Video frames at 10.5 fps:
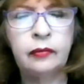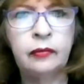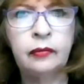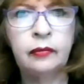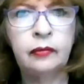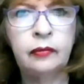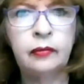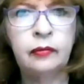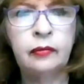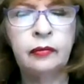
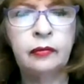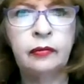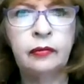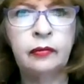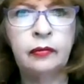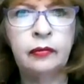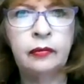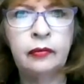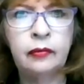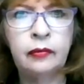
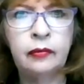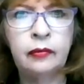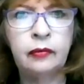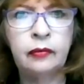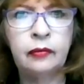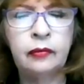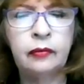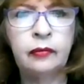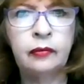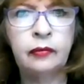
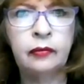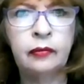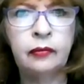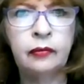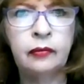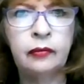[no speech]